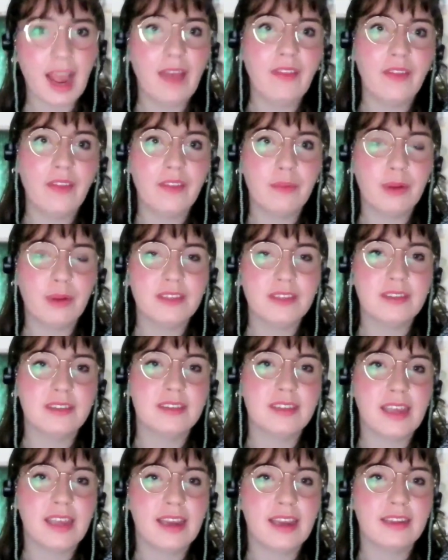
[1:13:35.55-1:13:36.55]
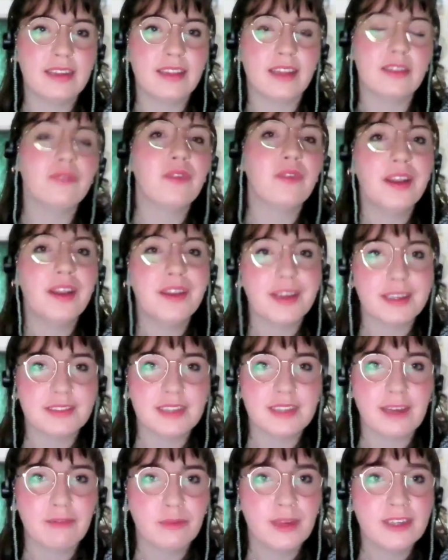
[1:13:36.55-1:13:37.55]
and then the person is saying that the finding
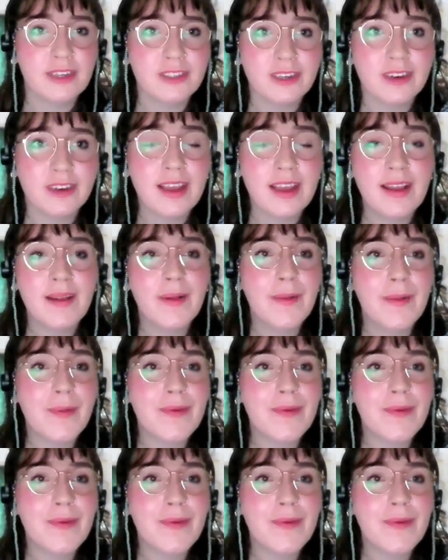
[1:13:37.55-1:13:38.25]
is defamation.